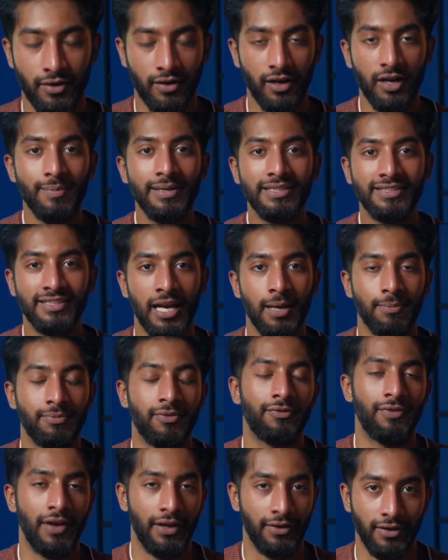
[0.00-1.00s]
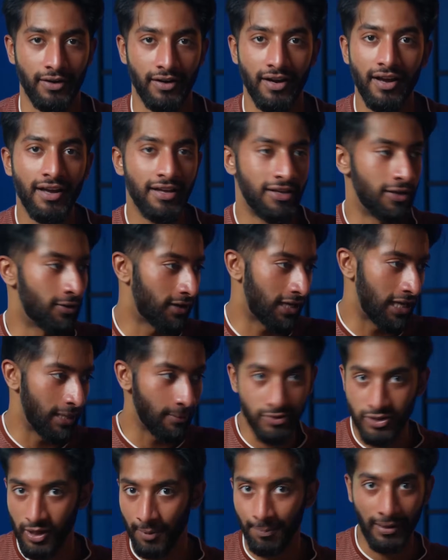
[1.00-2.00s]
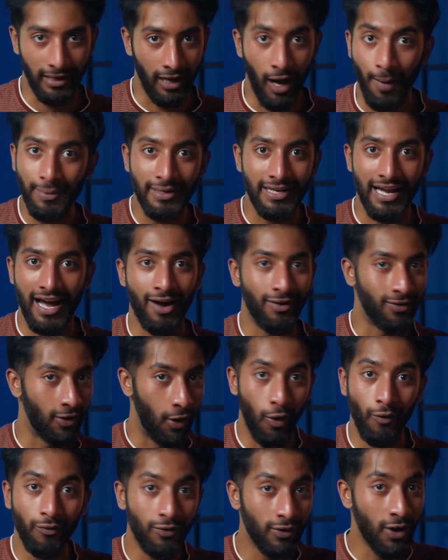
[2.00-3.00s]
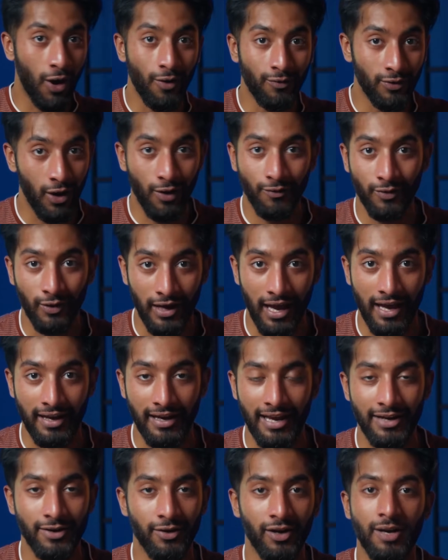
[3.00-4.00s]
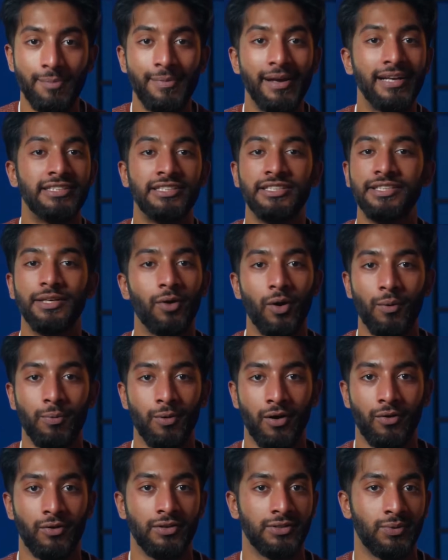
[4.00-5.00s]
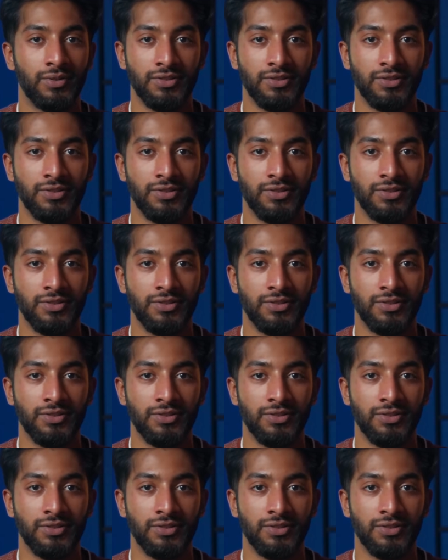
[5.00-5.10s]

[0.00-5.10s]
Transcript: you're gonna be set up for failure. You're gonna keep jumping up and down over and over and over again, and you're gonna make zero progress